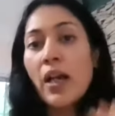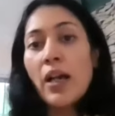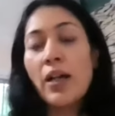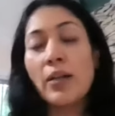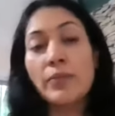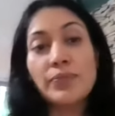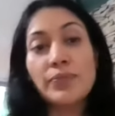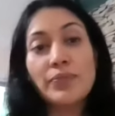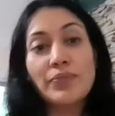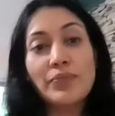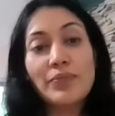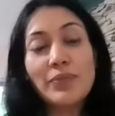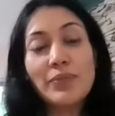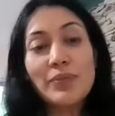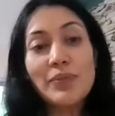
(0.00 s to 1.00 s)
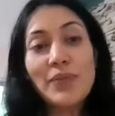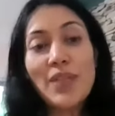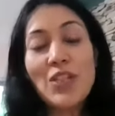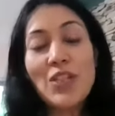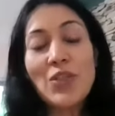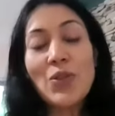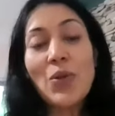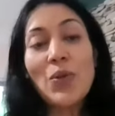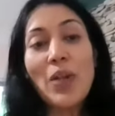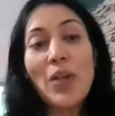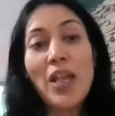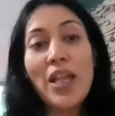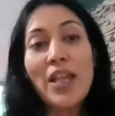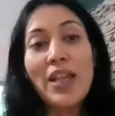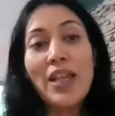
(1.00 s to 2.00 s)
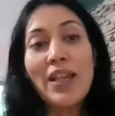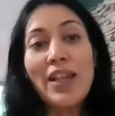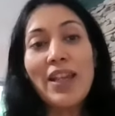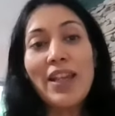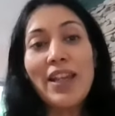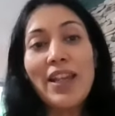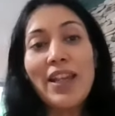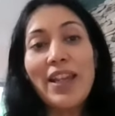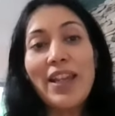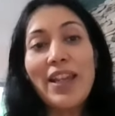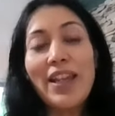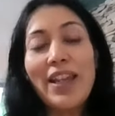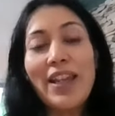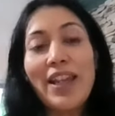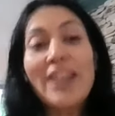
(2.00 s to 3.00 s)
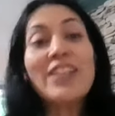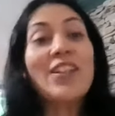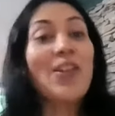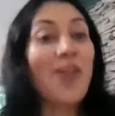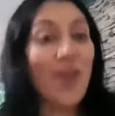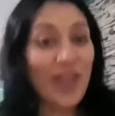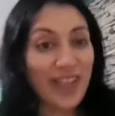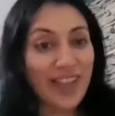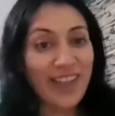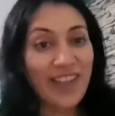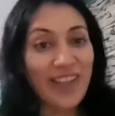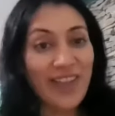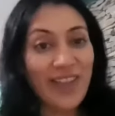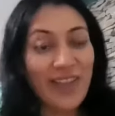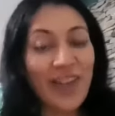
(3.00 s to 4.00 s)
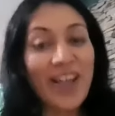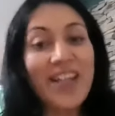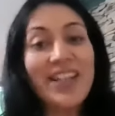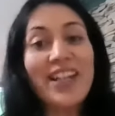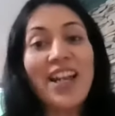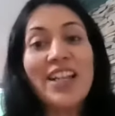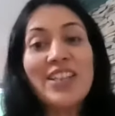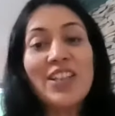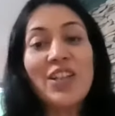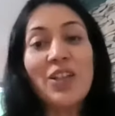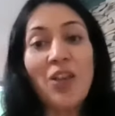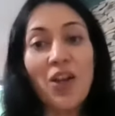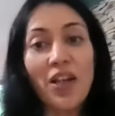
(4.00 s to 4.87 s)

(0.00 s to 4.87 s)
Um, so it's a lot, right? It's a